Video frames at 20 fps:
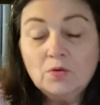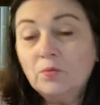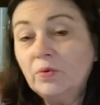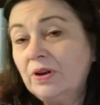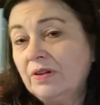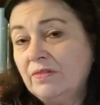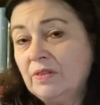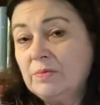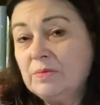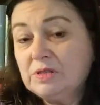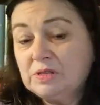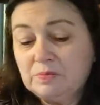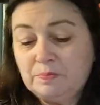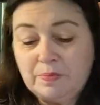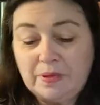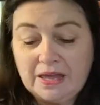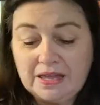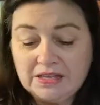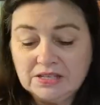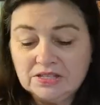One of them is
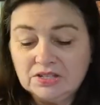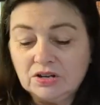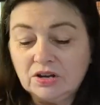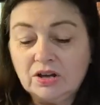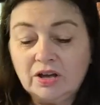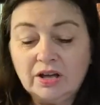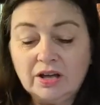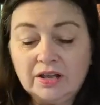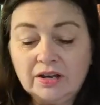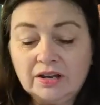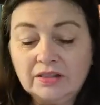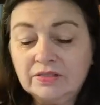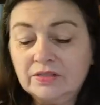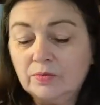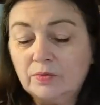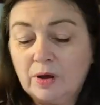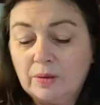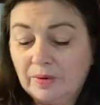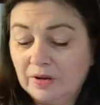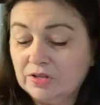based on
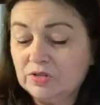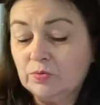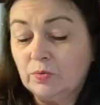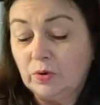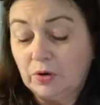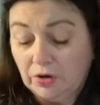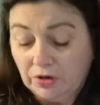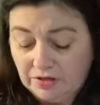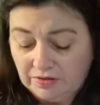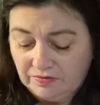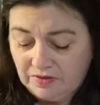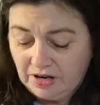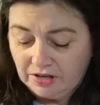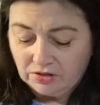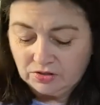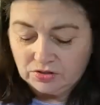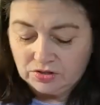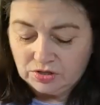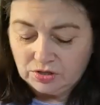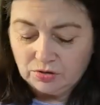the Wubble's World of
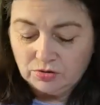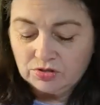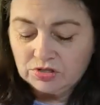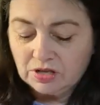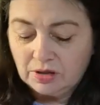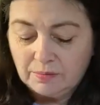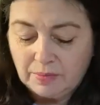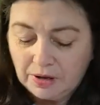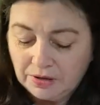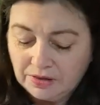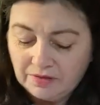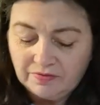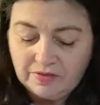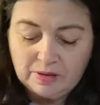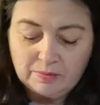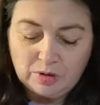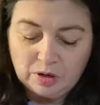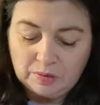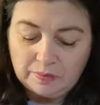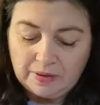Dr. Seuss. Both of
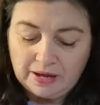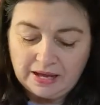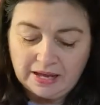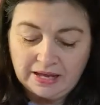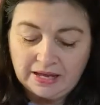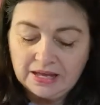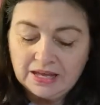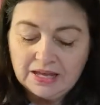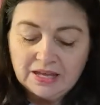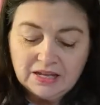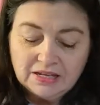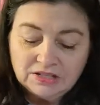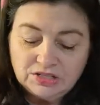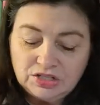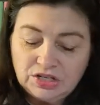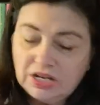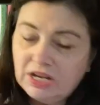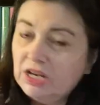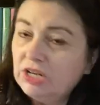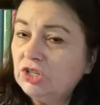them are by
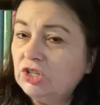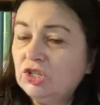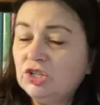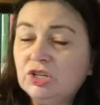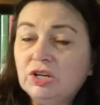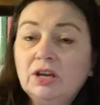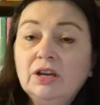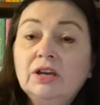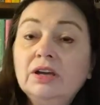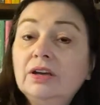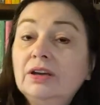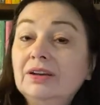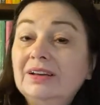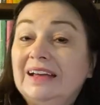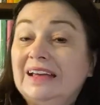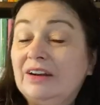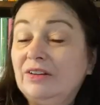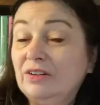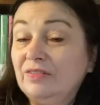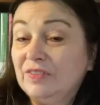Tish,
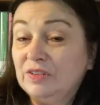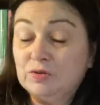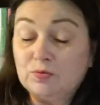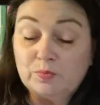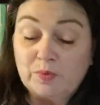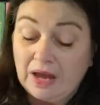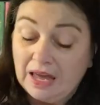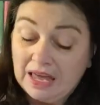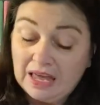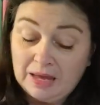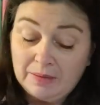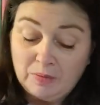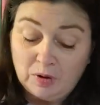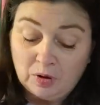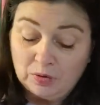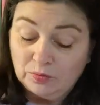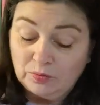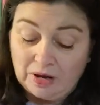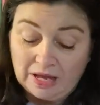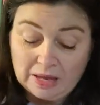I don't know if it's Rabe
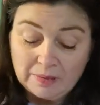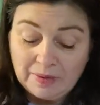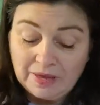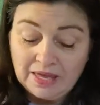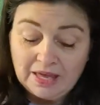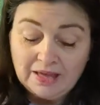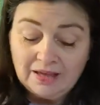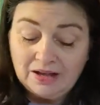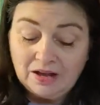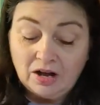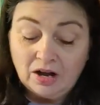or Rabe,